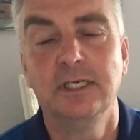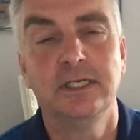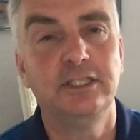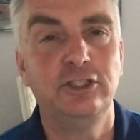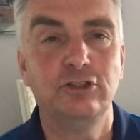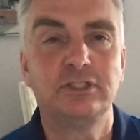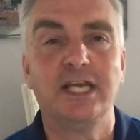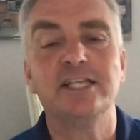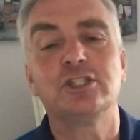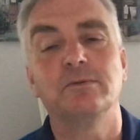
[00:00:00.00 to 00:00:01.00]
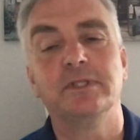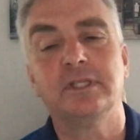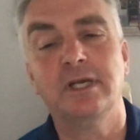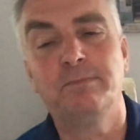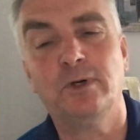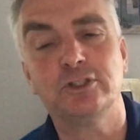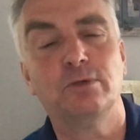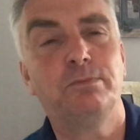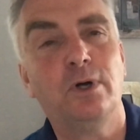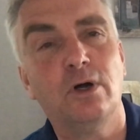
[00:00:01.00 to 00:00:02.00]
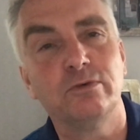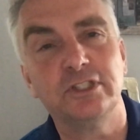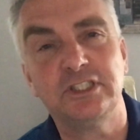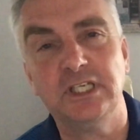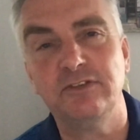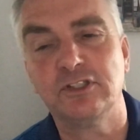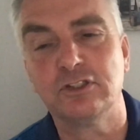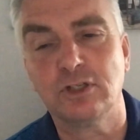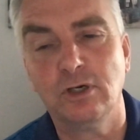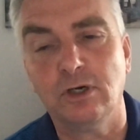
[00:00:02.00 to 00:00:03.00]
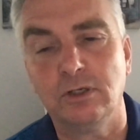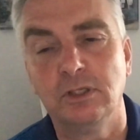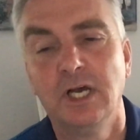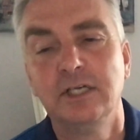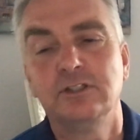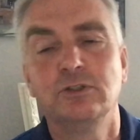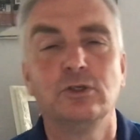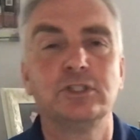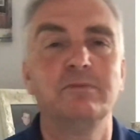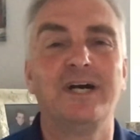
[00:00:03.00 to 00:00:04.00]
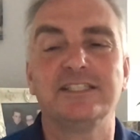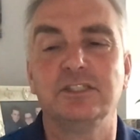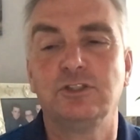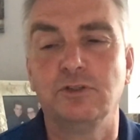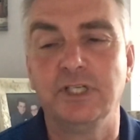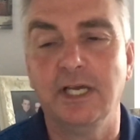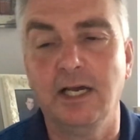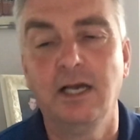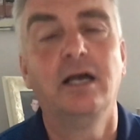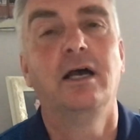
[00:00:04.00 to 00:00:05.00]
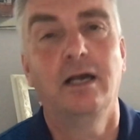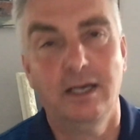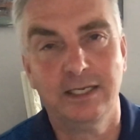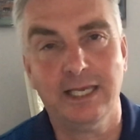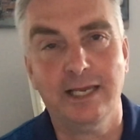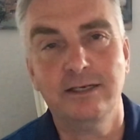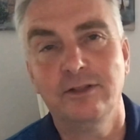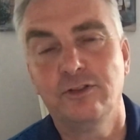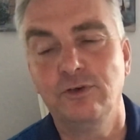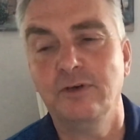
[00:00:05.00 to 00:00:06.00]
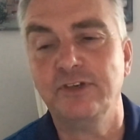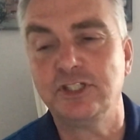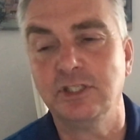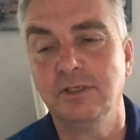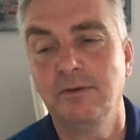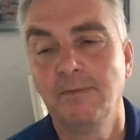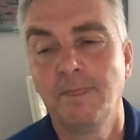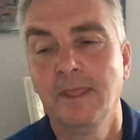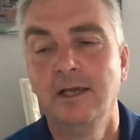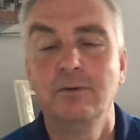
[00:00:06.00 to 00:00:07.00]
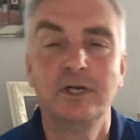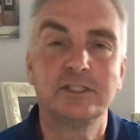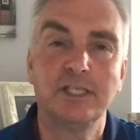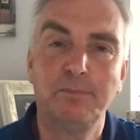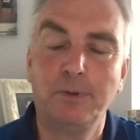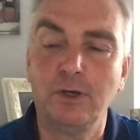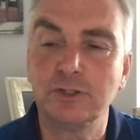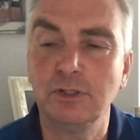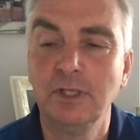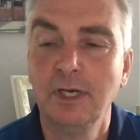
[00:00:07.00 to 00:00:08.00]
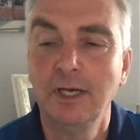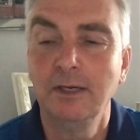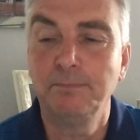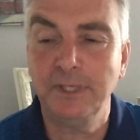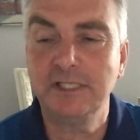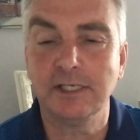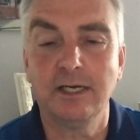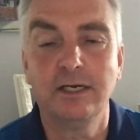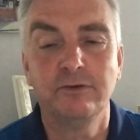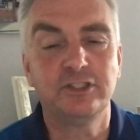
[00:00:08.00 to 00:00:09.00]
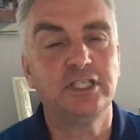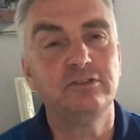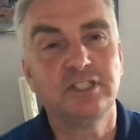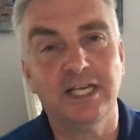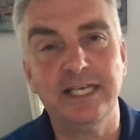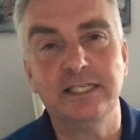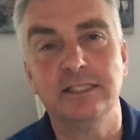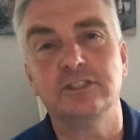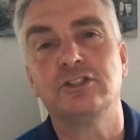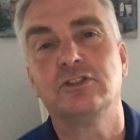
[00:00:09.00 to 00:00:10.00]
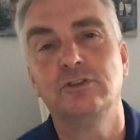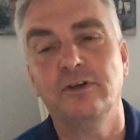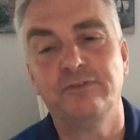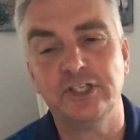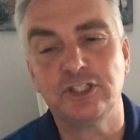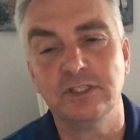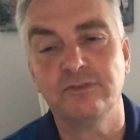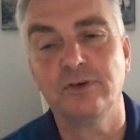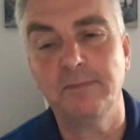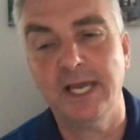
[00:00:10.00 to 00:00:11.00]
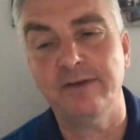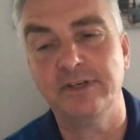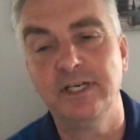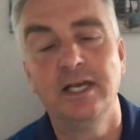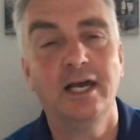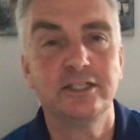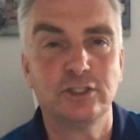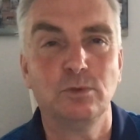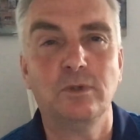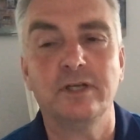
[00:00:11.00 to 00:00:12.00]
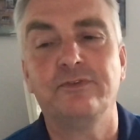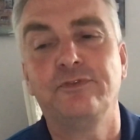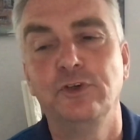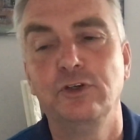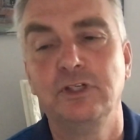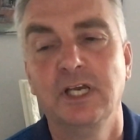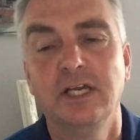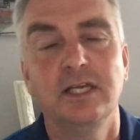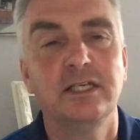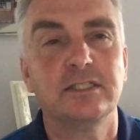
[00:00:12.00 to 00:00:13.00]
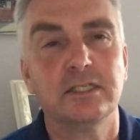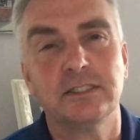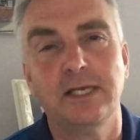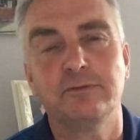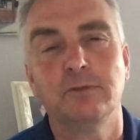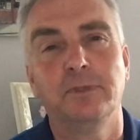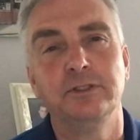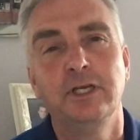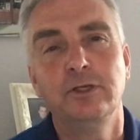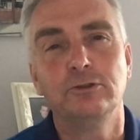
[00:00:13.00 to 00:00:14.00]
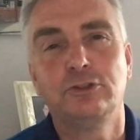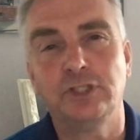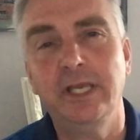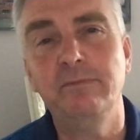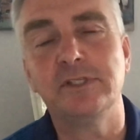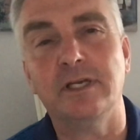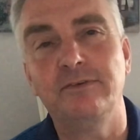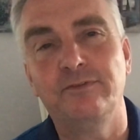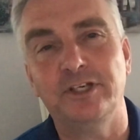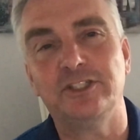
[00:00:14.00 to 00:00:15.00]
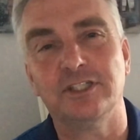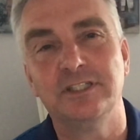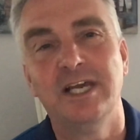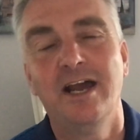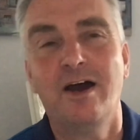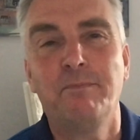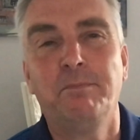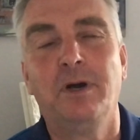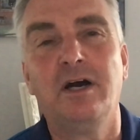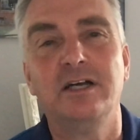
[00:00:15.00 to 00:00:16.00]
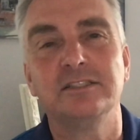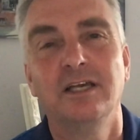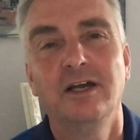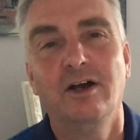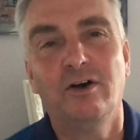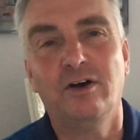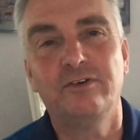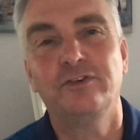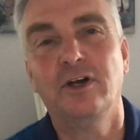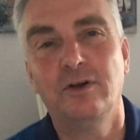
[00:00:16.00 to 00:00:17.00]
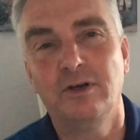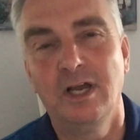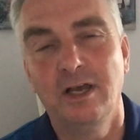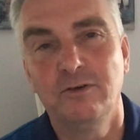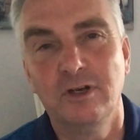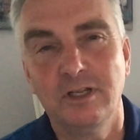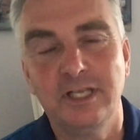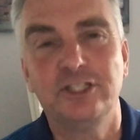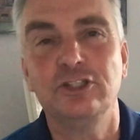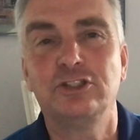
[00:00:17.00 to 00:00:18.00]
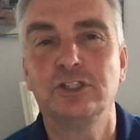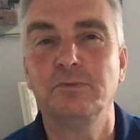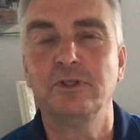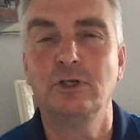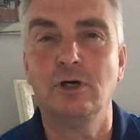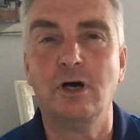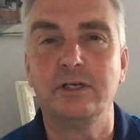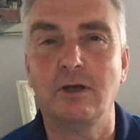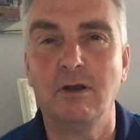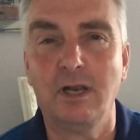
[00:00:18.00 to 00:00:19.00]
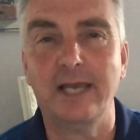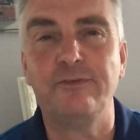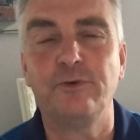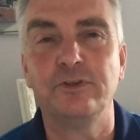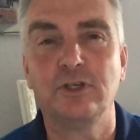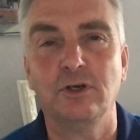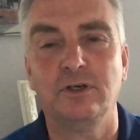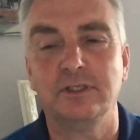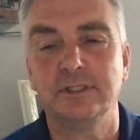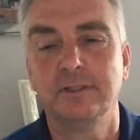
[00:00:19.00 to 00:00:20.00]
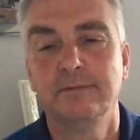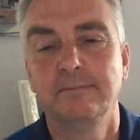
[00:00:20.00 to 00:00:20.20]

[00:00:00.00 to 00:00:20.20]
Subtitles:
In the New Testament, the Apostle Paul receives his call to go to Macedonia, again, through a vision. Whilst the Apostle Peter receives guidance through a vision from heaven as to what food is acceptable. You know, dreams and vision are part of our relationship with God, our life with God.